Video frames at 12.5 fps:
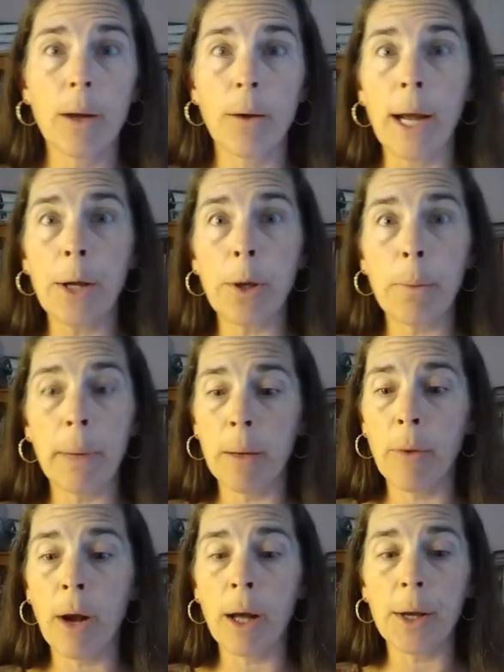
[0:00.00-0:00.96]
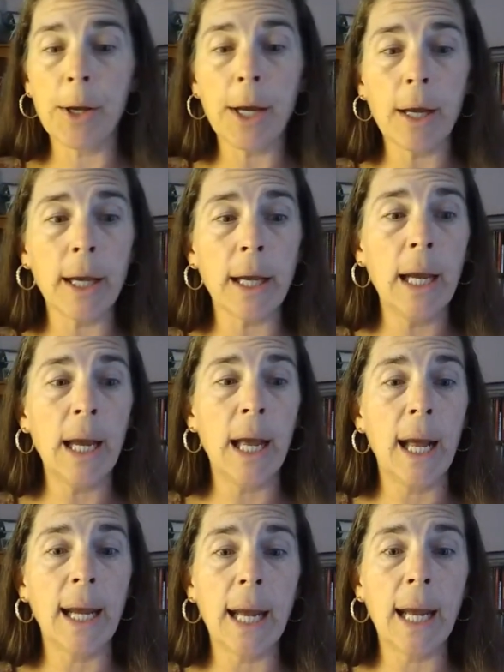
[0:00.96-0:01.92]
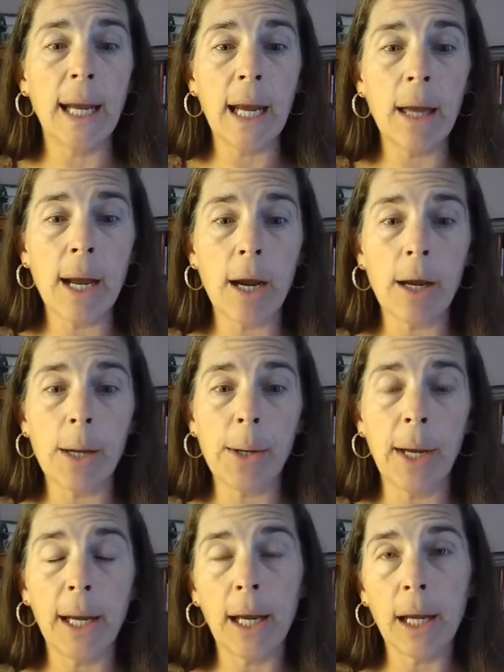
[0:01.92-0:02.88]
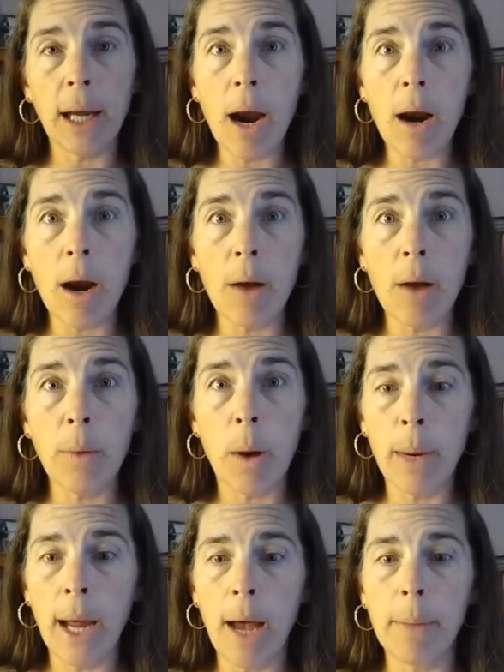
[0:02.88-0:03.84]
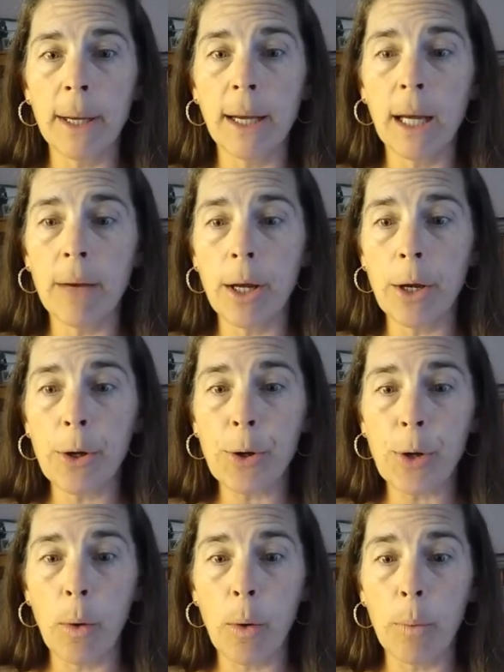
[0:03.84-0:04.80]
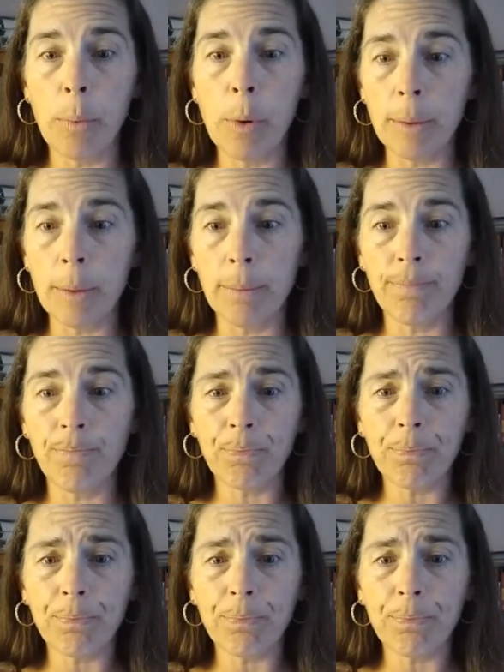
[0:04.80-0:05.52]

Right? So volunteering and getting in there and taking care of what we have been given is so important.